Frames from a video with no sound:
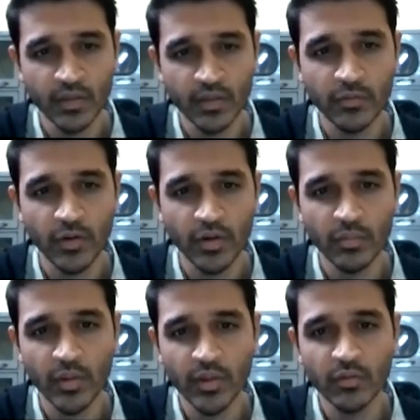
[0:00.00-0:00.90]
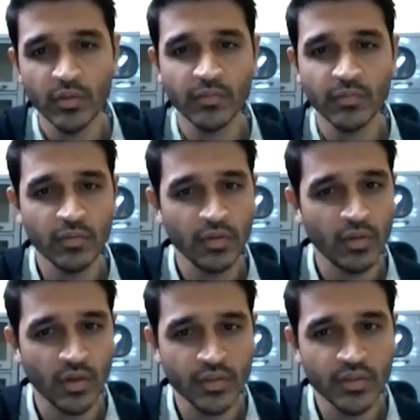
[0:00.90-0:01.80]
The foreign body was found
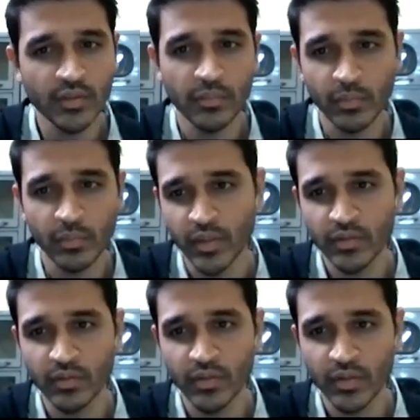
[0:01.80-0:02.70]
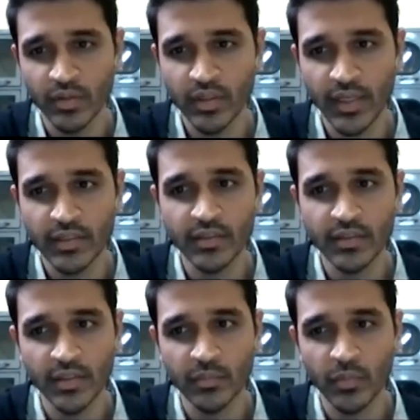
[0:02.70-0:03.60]
lodged in the membranous urethra,
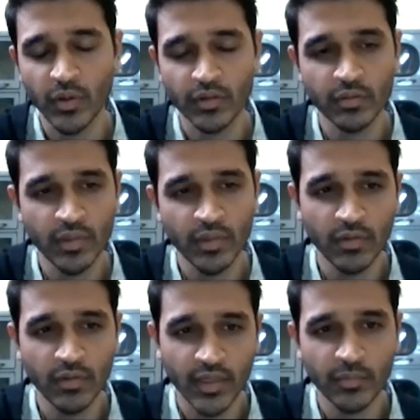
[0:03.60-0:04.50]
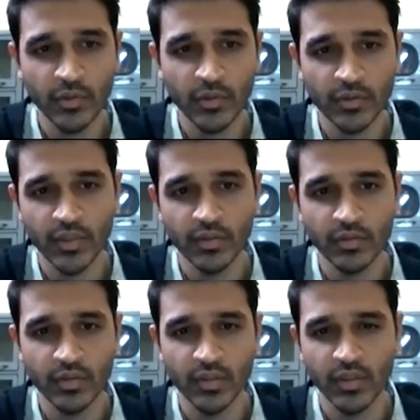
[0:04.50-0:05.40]
extending proximally via the prostatic
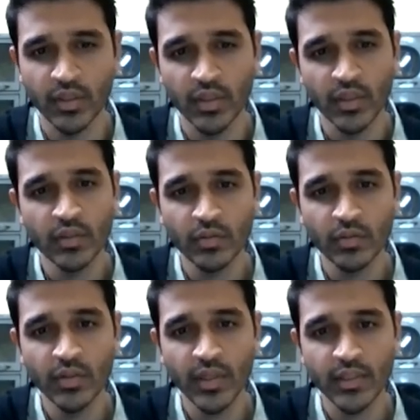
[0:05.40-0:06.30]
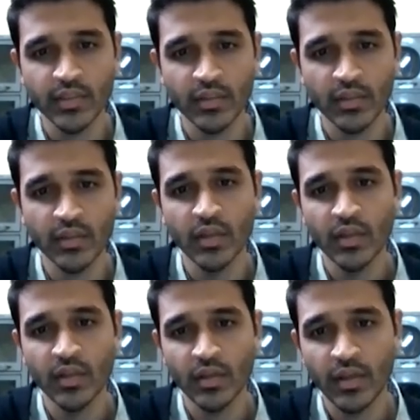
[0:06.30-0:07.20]
urethra through the external
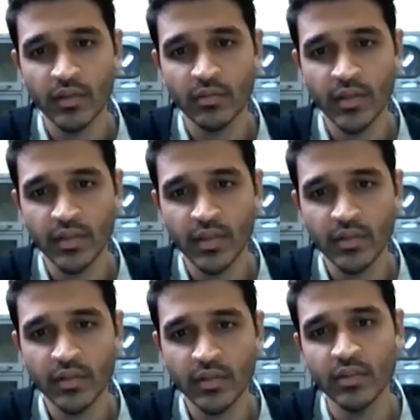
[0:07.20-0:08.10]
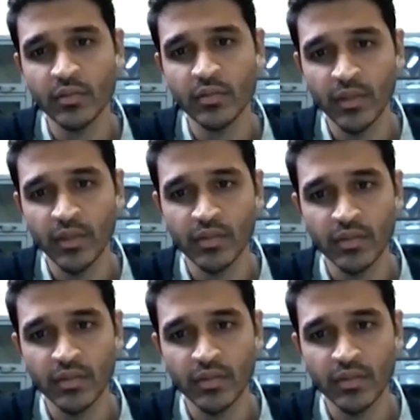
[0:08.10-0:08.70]
as well as internal sphincters